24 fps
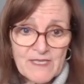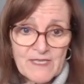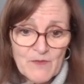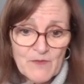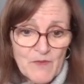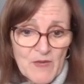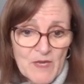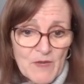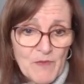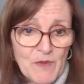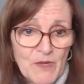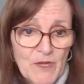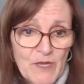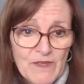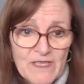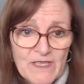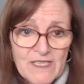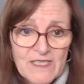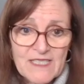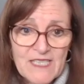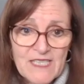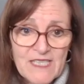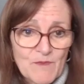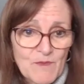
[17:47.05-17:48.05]
The people on
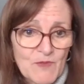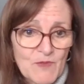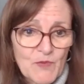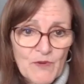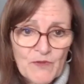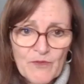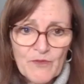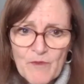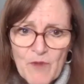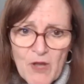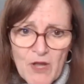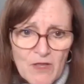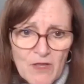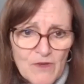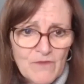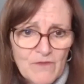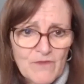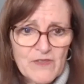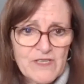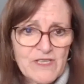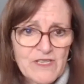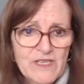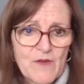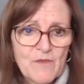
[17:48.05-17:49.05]
these teams were from all over
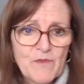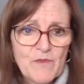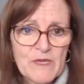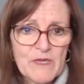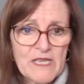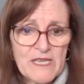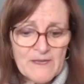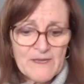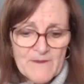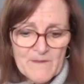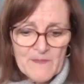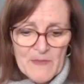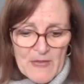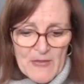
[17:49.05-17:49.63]
the company.